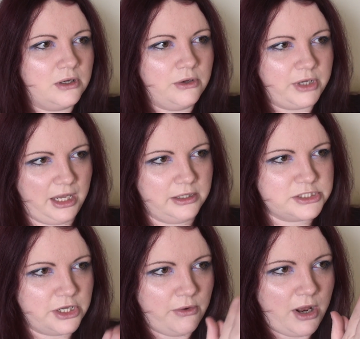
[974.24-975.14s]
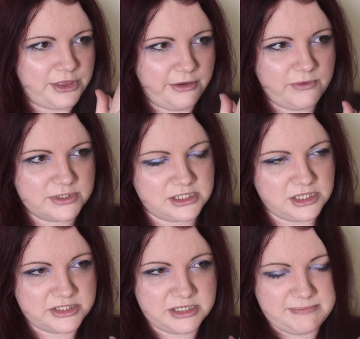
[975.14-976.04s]
okay, so
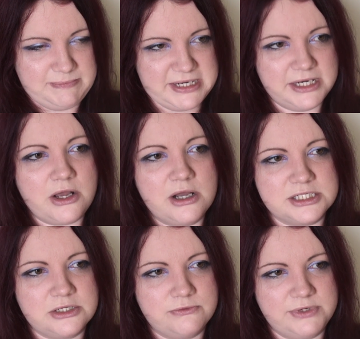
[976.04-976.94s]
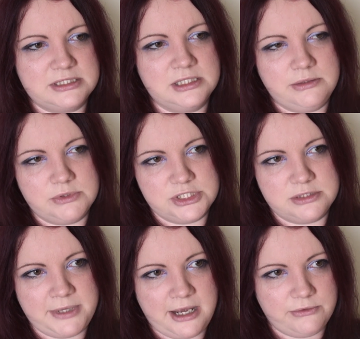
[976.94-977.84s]
there's been an article recently which is
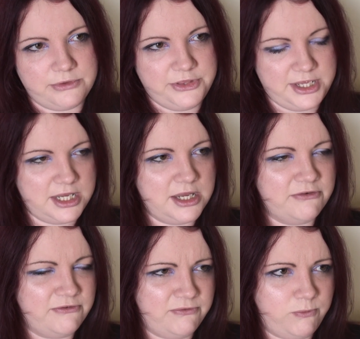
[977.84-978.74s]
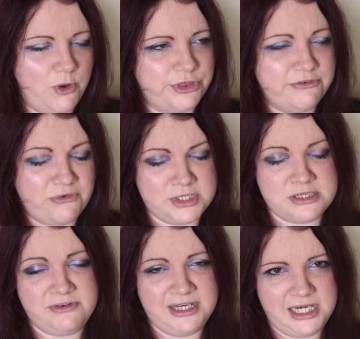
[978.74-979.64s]
about what the voice
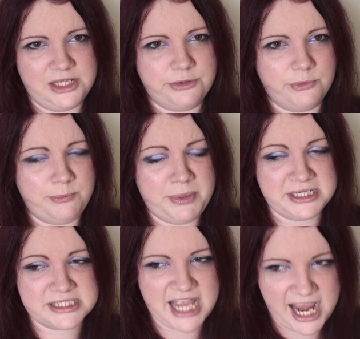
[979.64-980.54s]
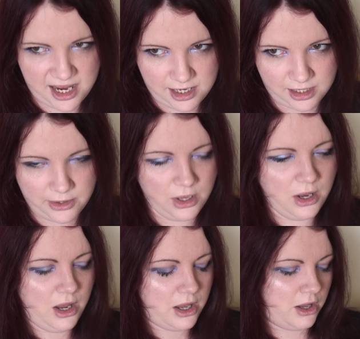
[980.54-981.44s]
of Lilith would be saying
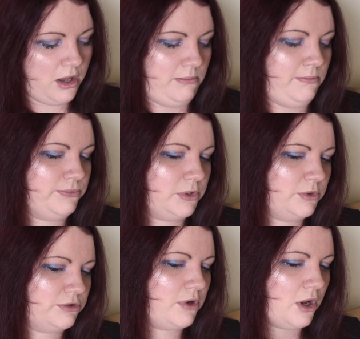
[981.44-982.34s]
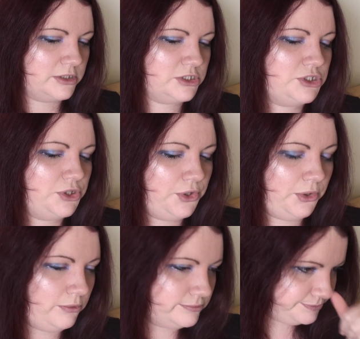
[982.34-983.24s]
with regards
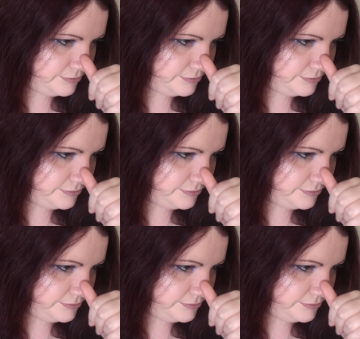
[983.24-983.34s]
to